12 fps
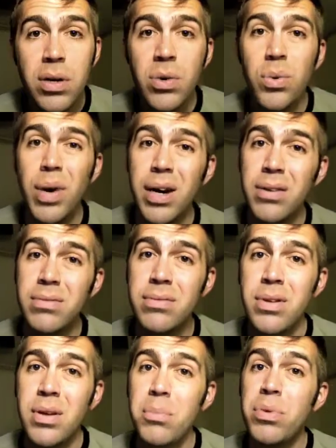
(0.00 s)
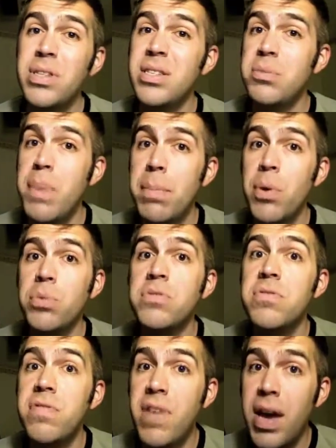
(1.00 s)
Well, Princess Pippy was
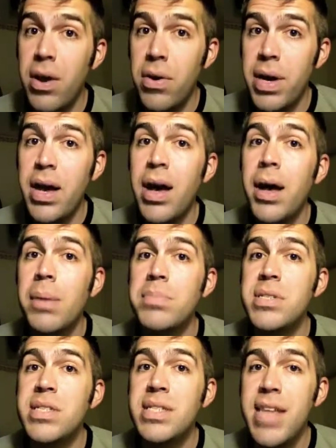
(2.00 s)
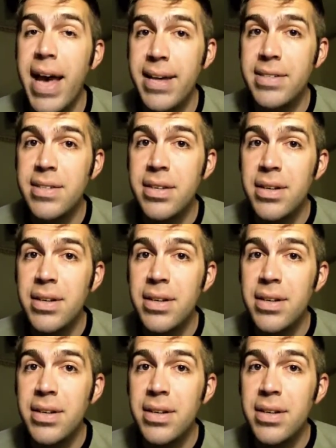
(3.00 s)
very upset